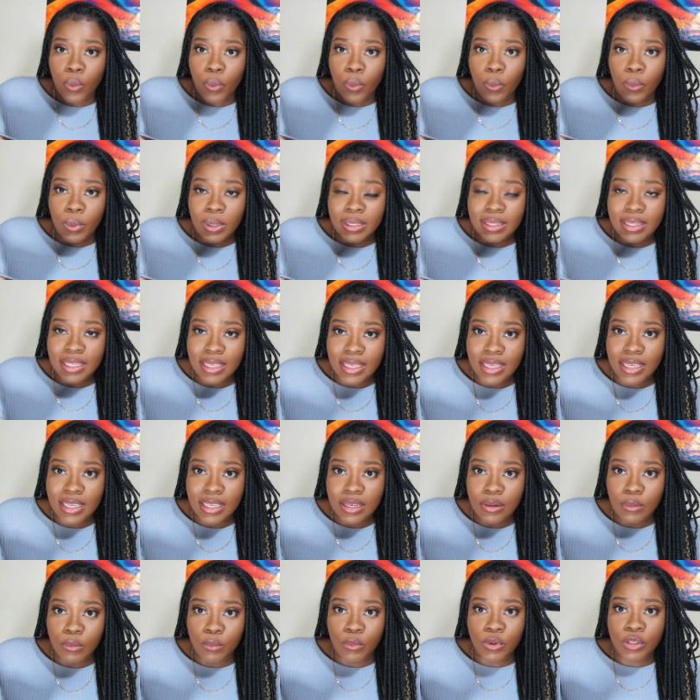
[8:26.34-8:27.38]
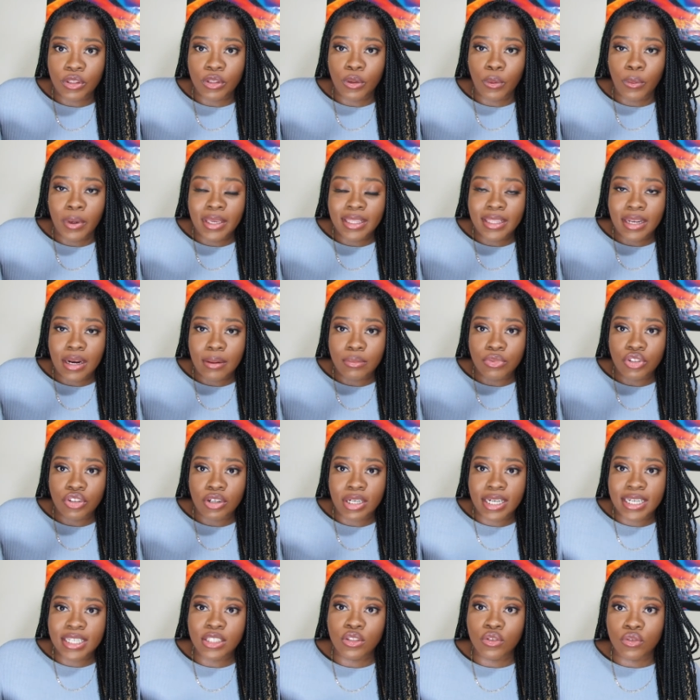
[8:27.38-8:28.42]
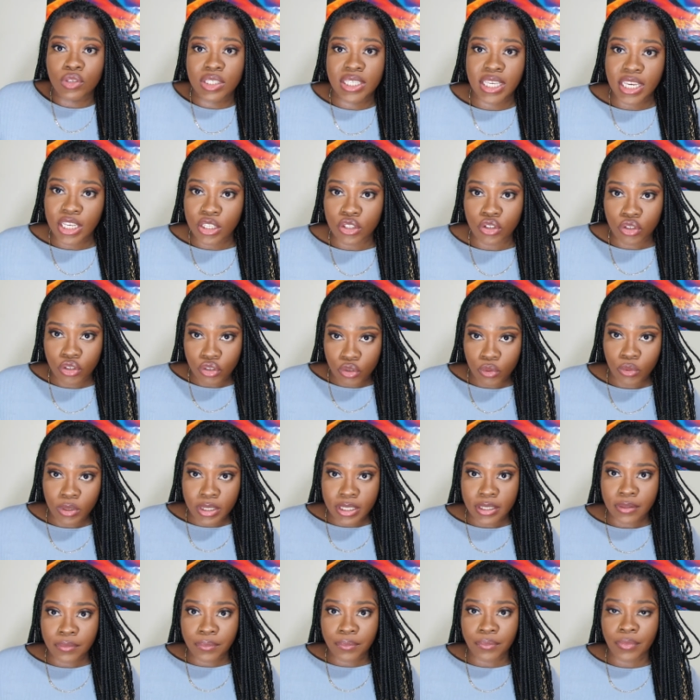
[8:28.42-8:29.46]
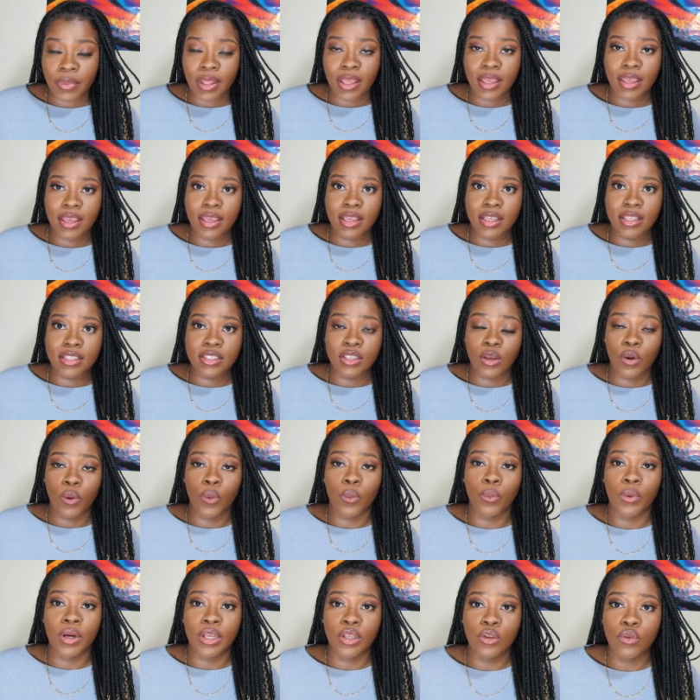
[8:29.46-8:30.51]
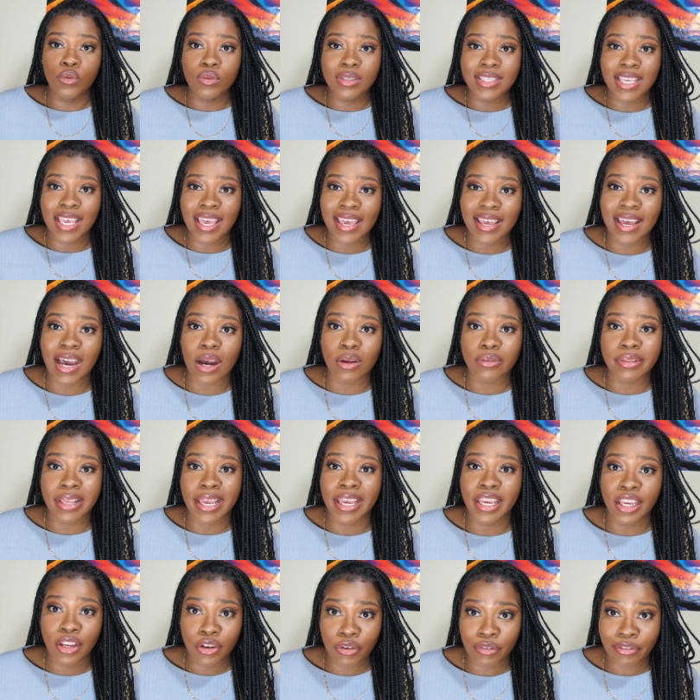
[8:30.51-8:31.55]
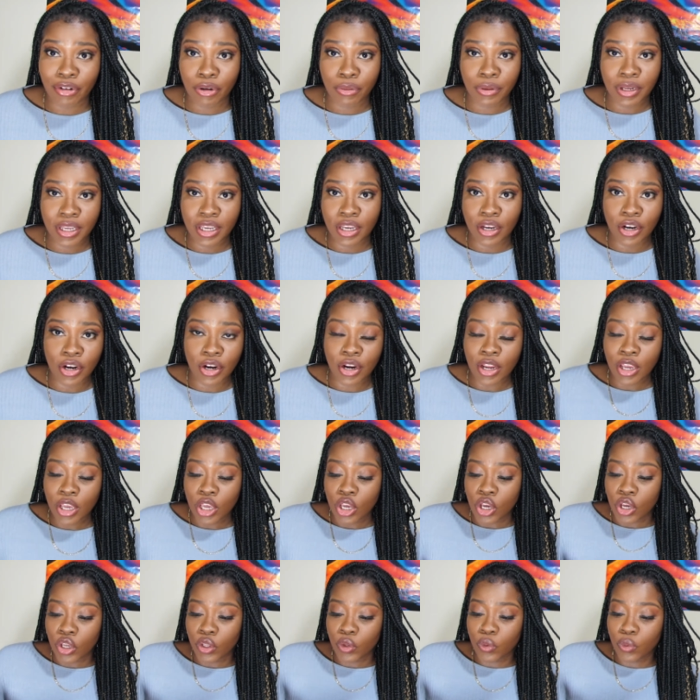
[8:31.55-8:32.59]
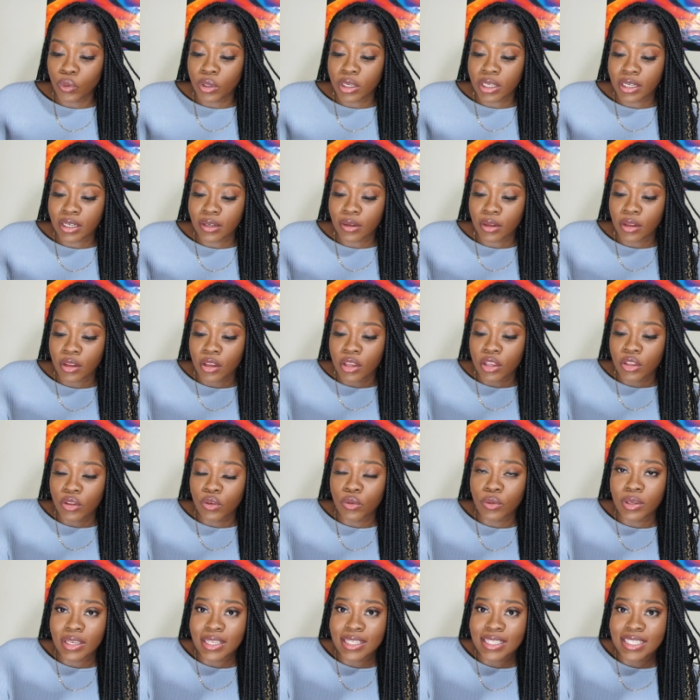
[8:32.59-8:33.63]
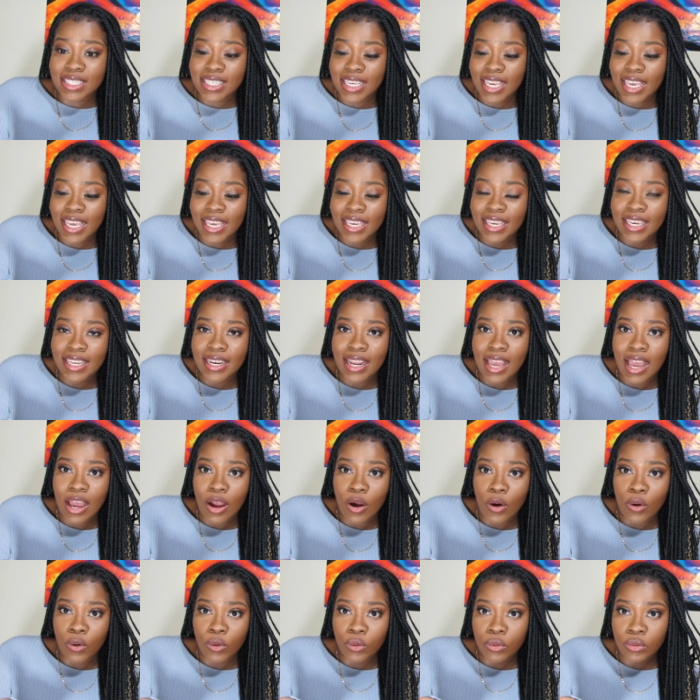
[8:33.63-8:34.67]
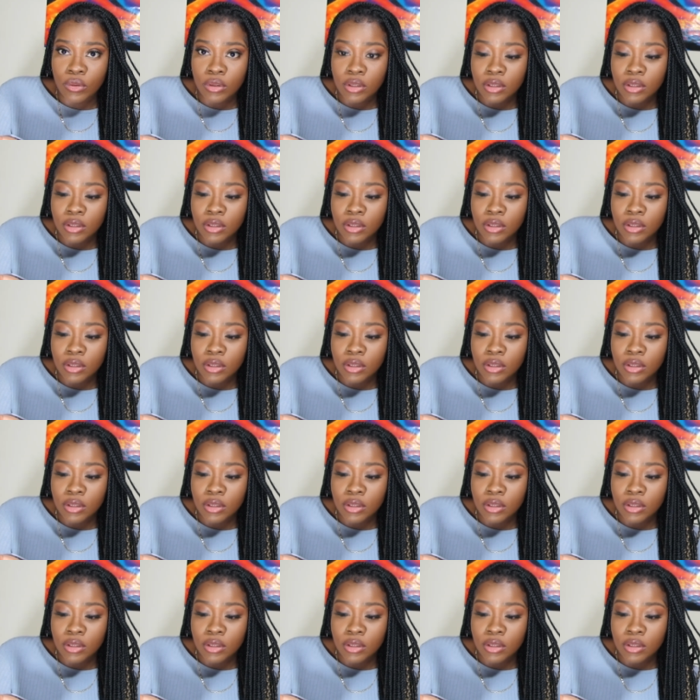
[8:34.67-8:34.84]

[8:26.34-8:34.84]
with it, with the way that I'm trying to say to do it, is when you take out that ingrown hair, you can you can take it out.